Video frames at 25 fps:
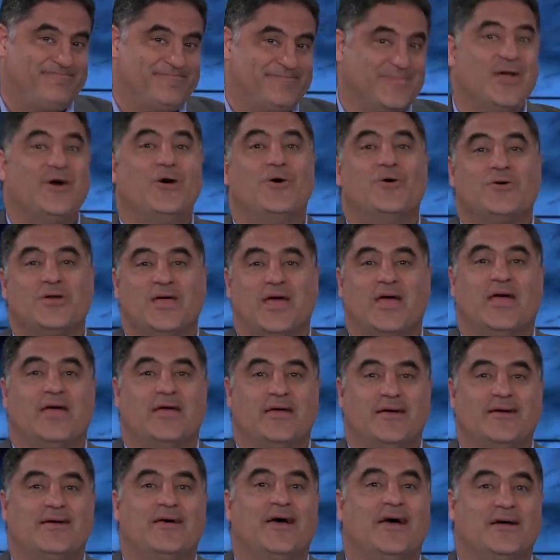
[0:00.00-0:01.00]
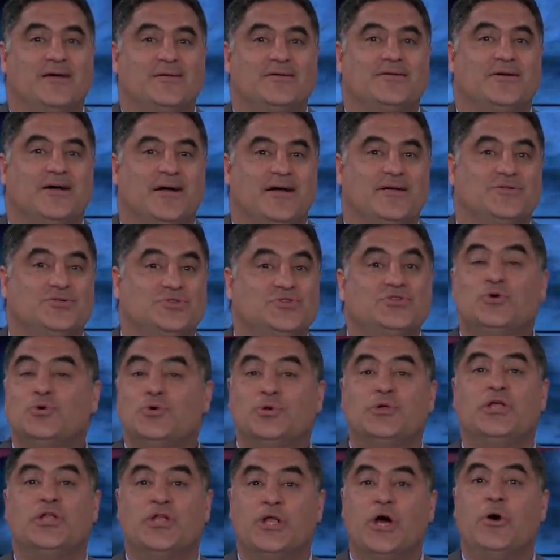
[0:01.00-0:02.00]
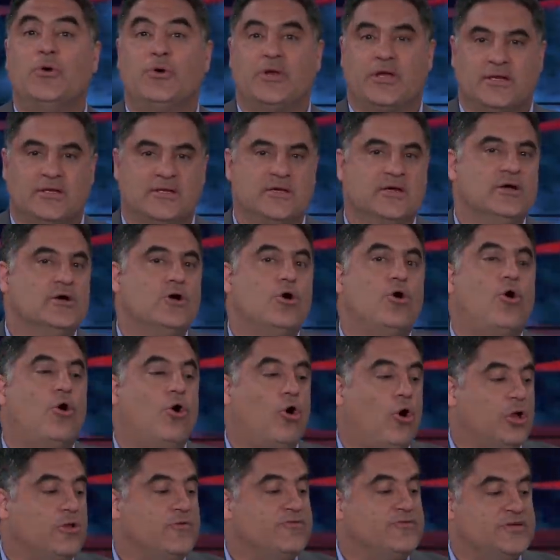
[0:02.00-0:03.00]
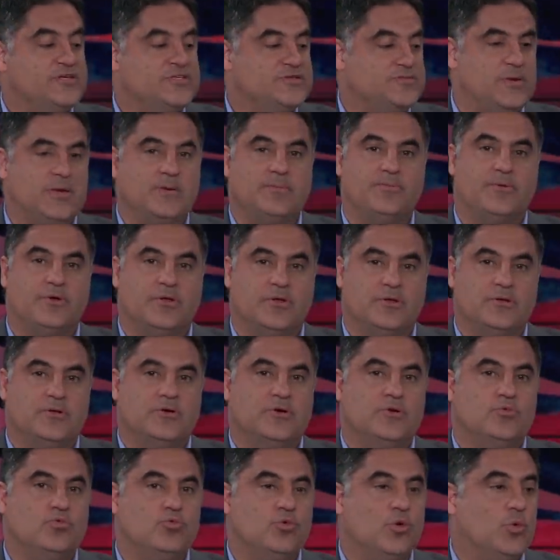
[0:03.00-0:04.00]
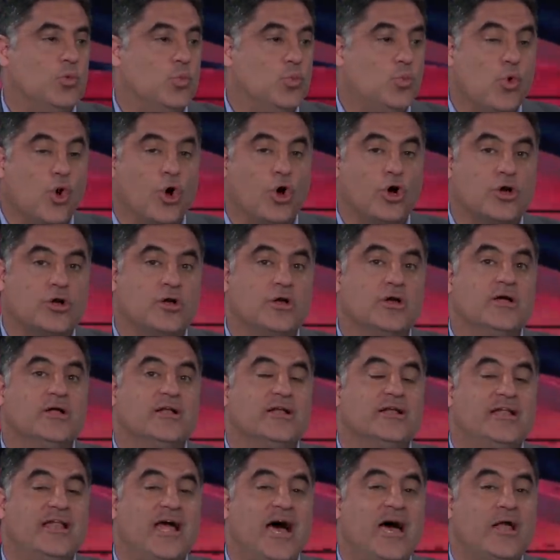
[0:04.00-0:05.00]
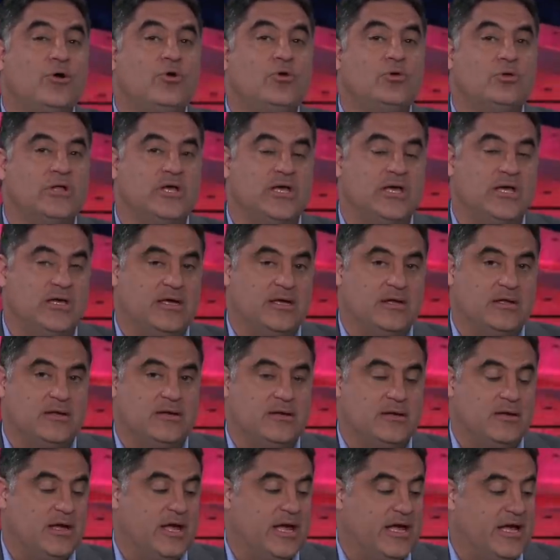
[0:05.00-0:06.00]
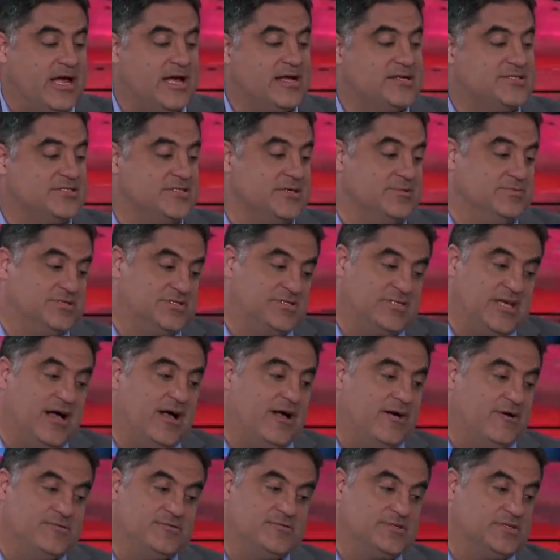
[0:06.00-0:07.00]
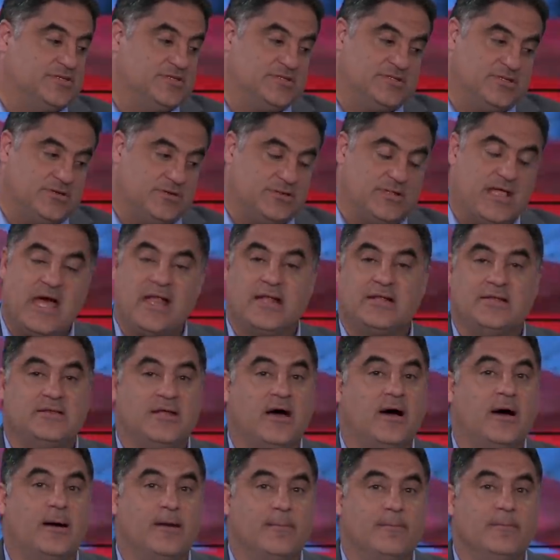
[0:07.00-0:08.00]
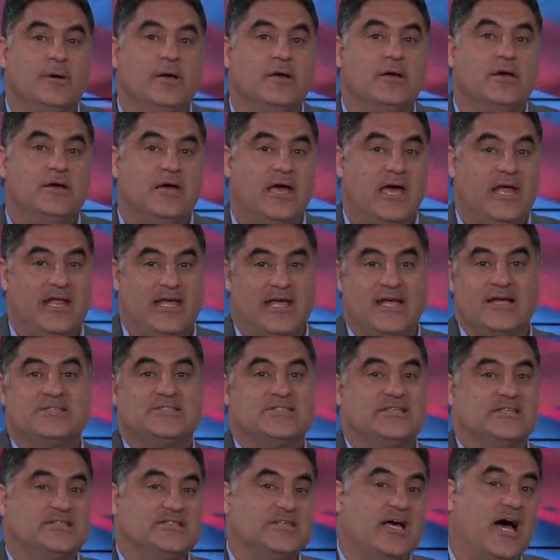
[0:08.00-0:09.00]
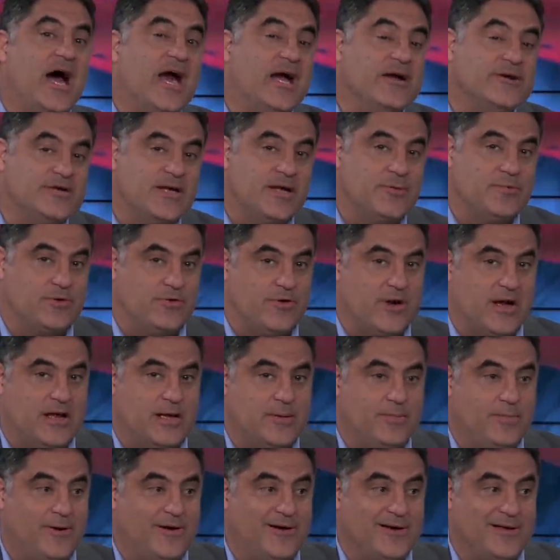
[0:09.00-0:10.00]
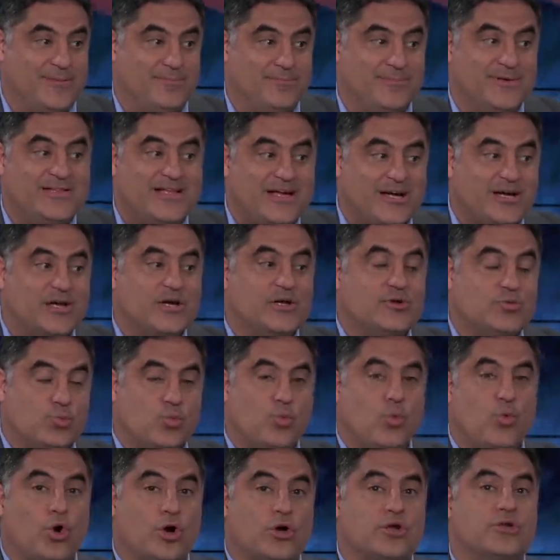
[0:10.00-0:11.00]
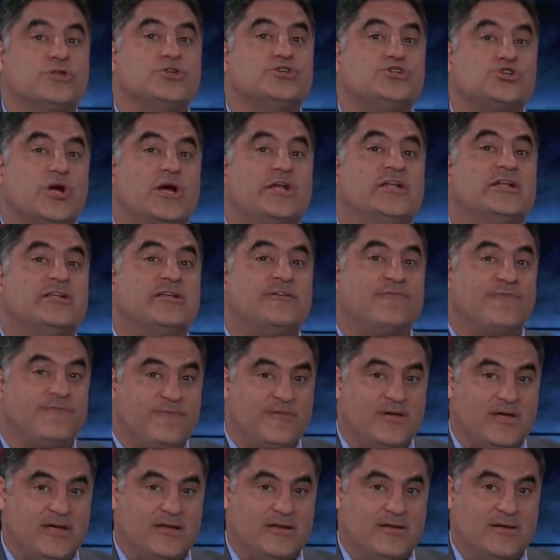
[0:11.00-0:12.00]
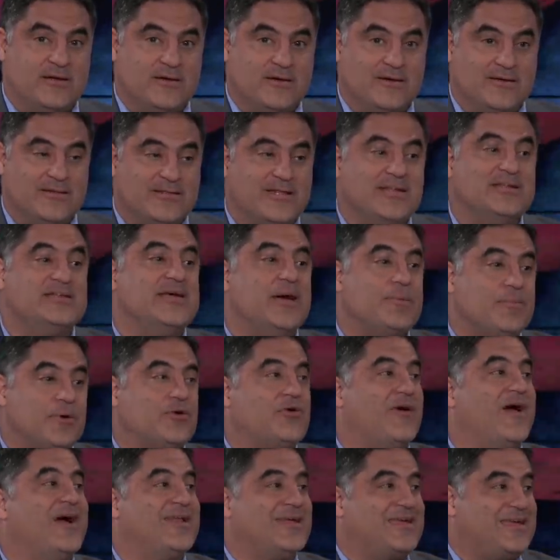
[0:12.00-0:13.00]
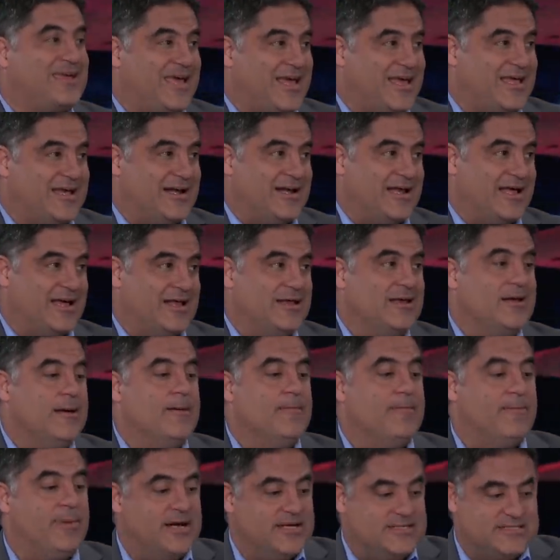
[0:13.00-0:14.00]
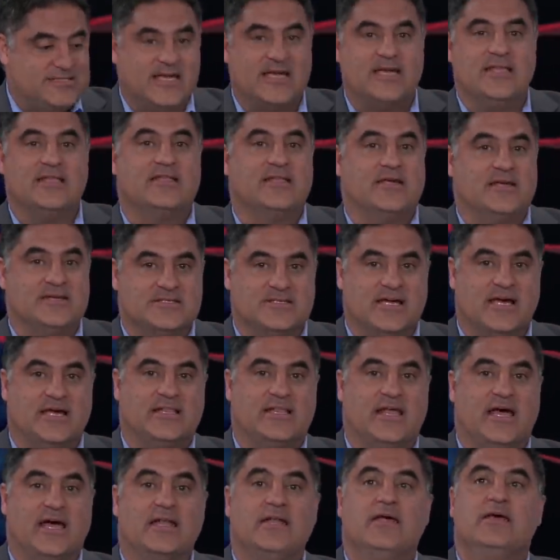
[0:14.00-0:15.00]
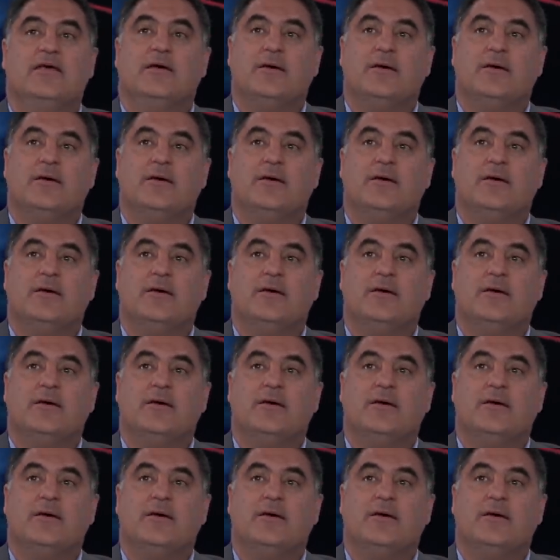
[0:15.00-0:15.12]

Okay, yeah, duly noted. All of these people will work not only against themselves, because they're that dumb, and against the entire Democratic Party, but they're gonna work to try to defeat the Democratic candidate by saying things like that.